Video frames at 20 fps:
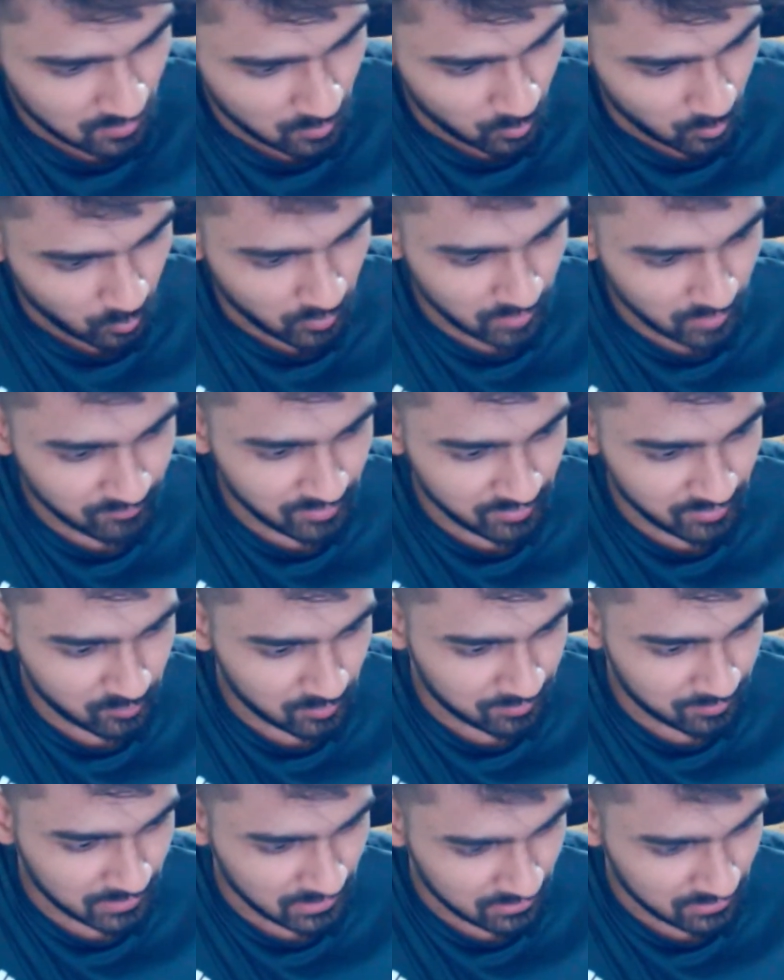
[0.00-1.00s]
one way would
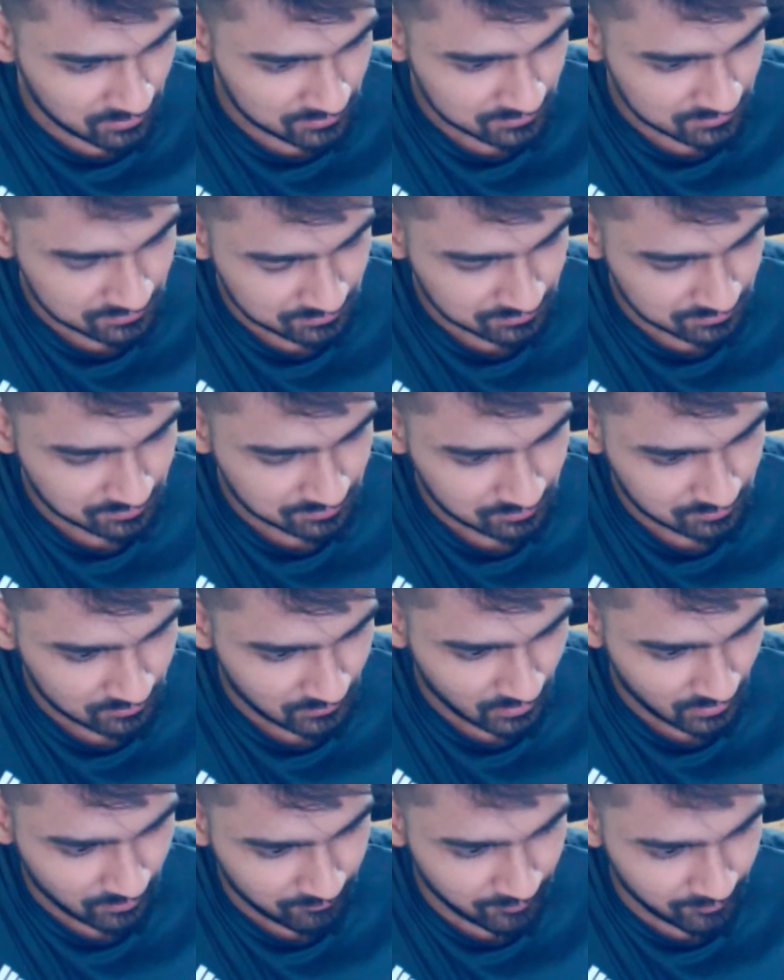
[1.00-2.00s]
be
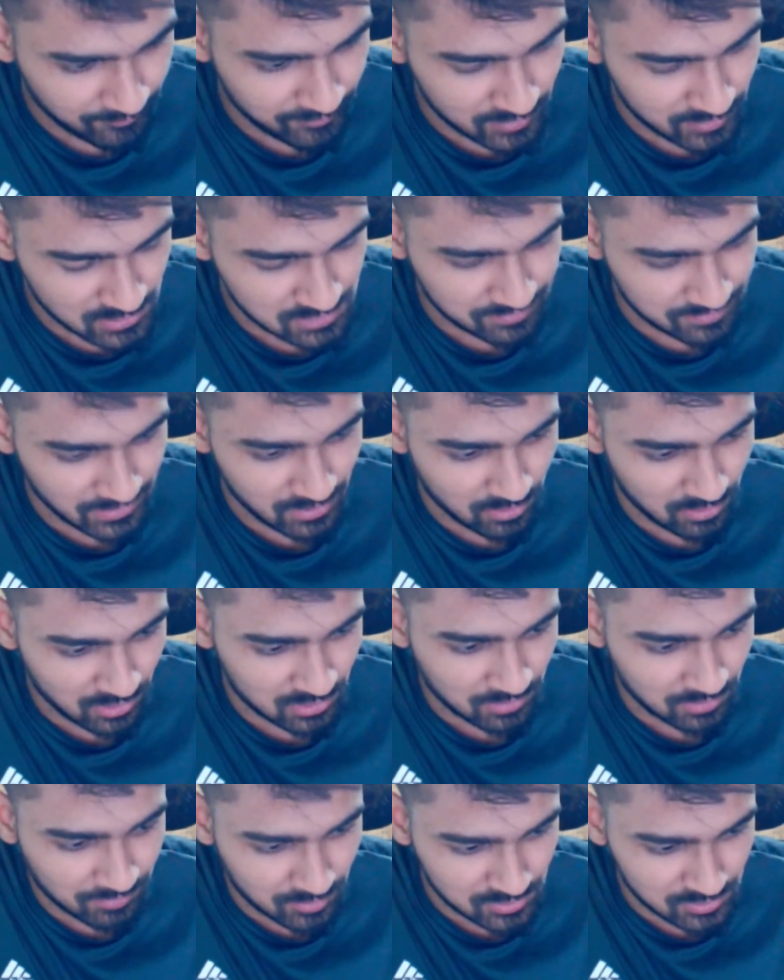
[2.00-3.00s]
we first make all
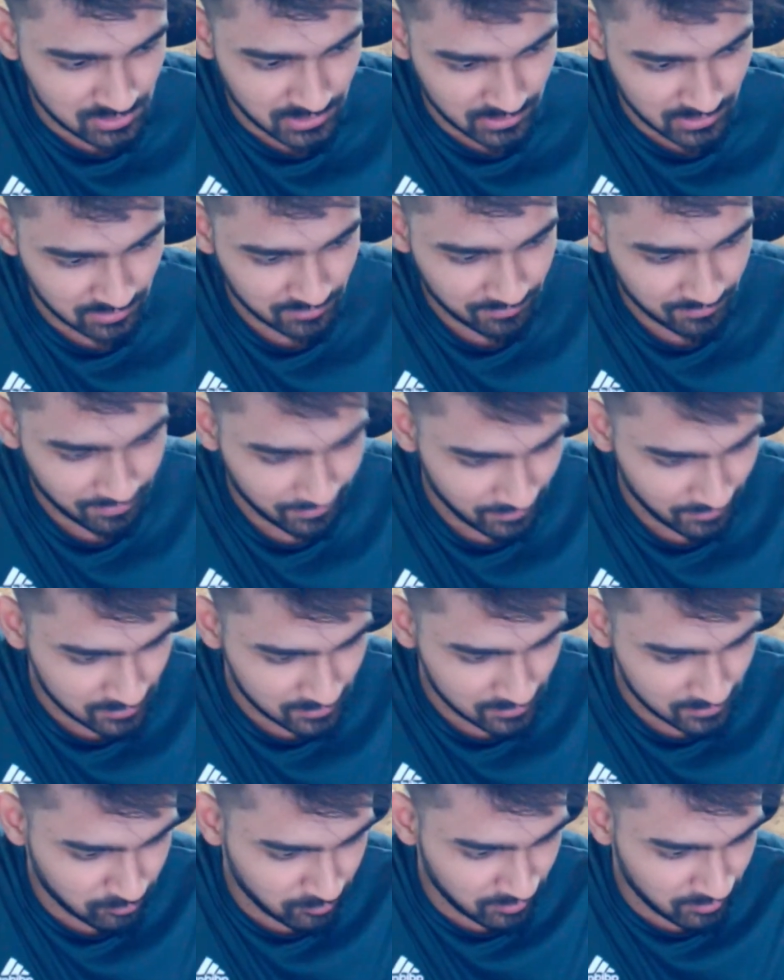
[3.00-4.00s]
the blows here.
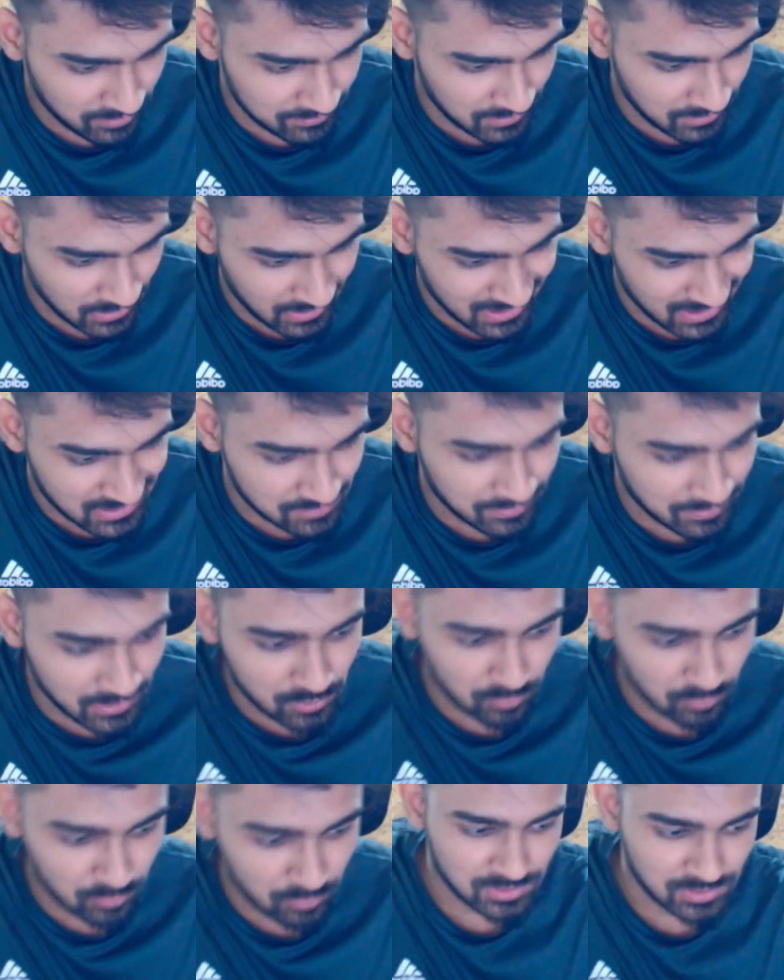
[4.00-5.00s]
So we make x by
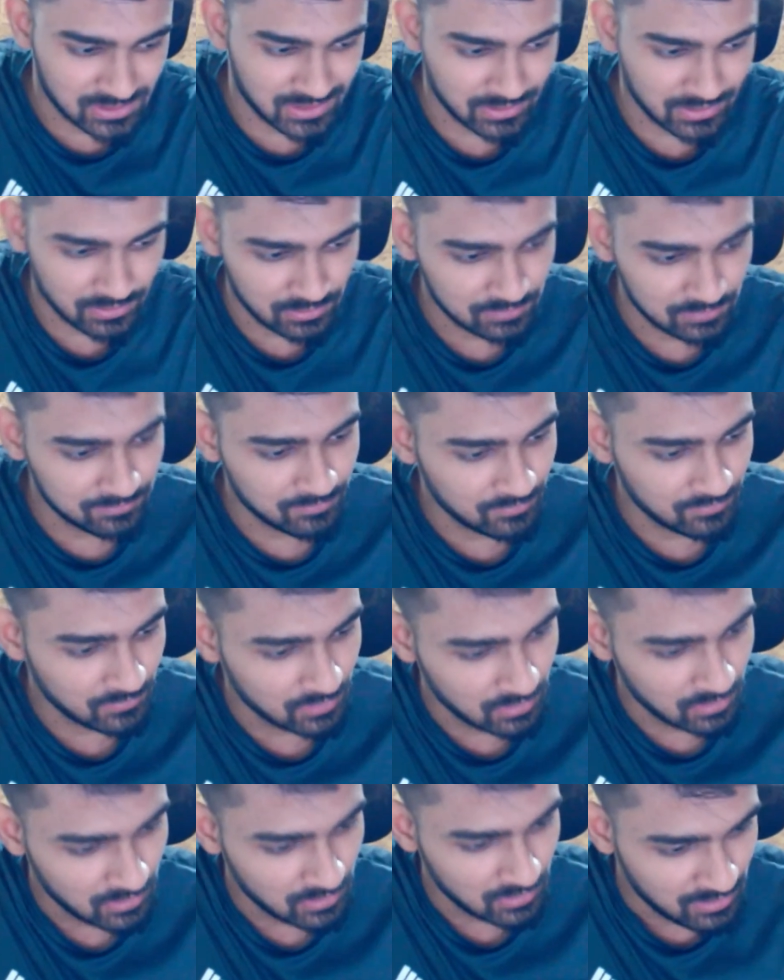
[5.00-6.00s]
2 blows here.
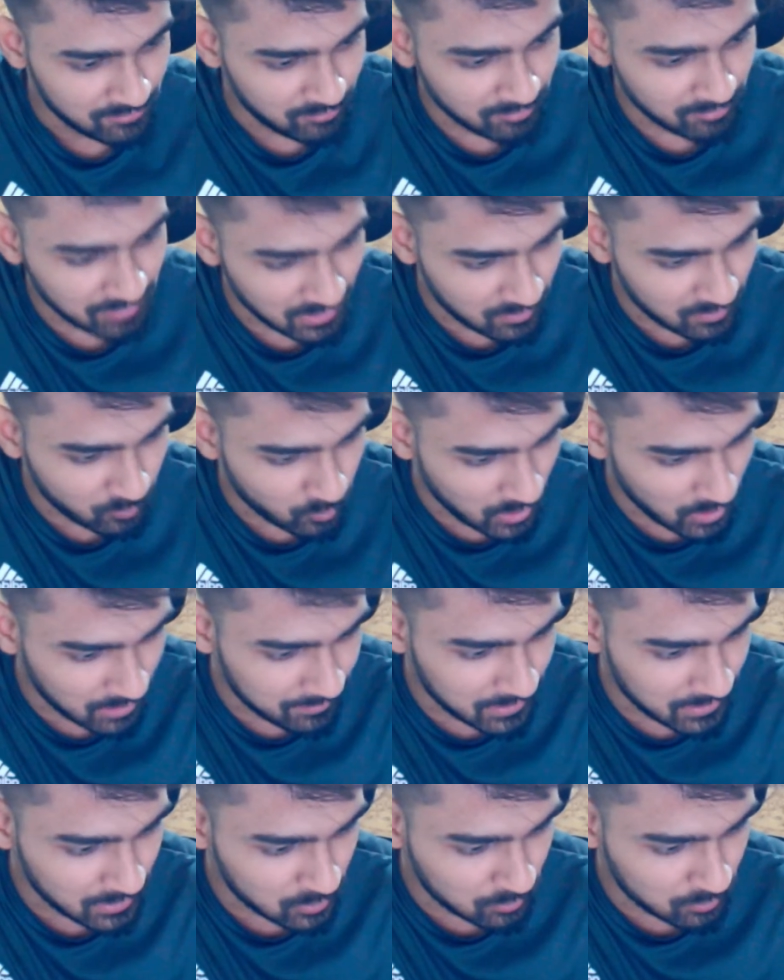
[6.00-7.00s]
We make y
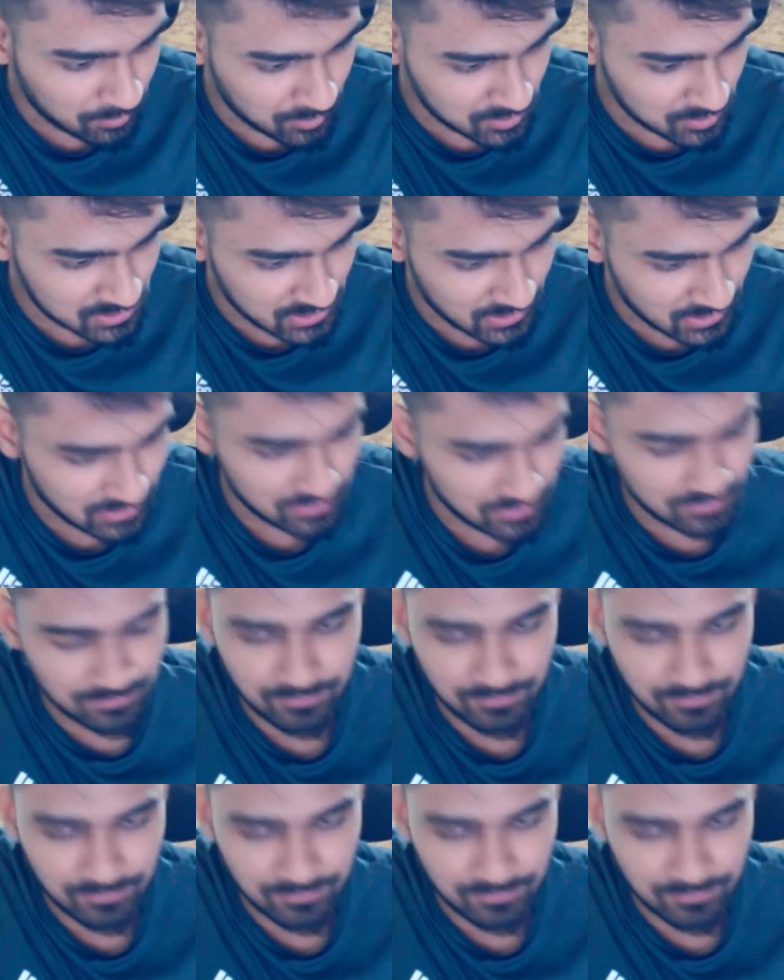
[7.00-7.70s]
by 2 blows here.